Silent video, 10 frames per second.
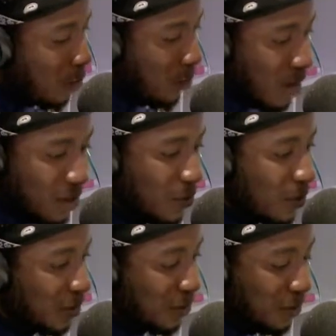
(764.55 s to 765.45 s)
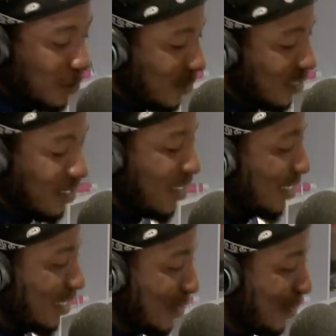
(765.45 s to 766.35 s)
Oh, why you wanna do? No,
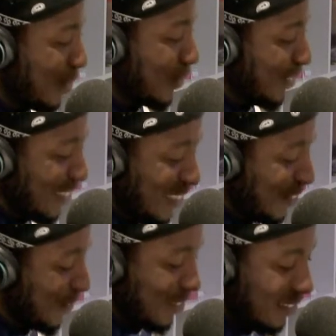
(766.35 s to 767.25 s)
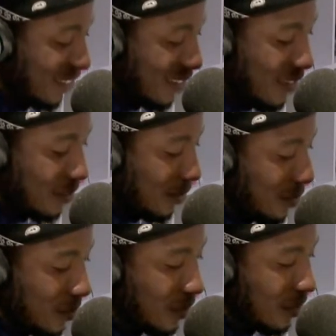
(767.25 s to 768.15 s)
that's the wrong key. It's
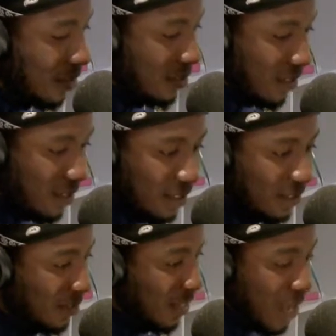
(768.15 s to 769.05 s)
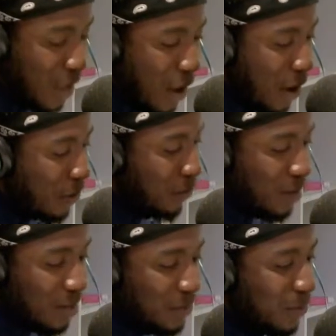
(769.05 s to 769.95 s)
always like that. Oh,
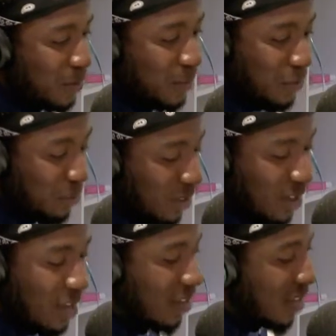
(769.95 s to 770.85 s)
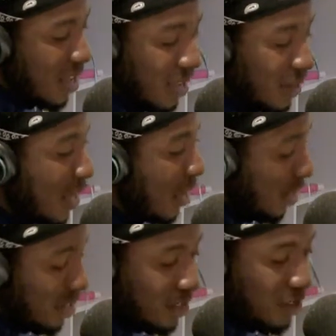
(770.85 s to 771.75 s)
why you wanna do me like that?
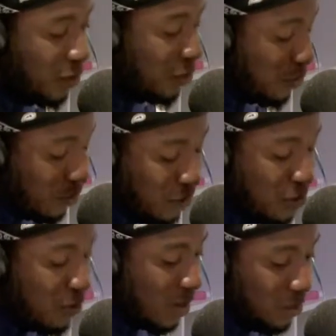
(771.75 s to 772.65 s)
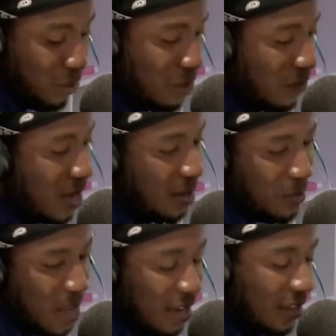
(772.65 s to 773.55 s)
Anything you do, you know I do you right
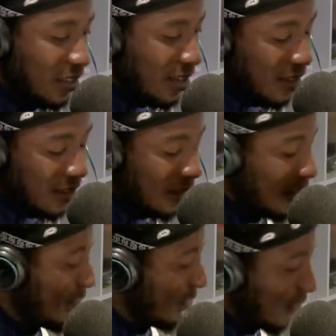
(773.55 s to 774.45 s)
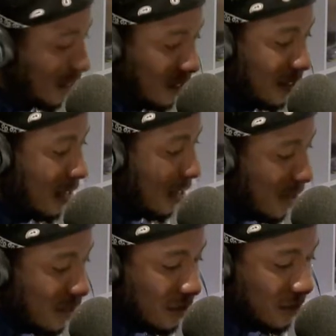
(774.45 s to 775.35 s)
back. Yeah.
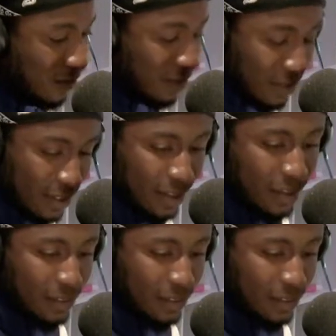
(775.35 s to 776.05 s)
Mmm.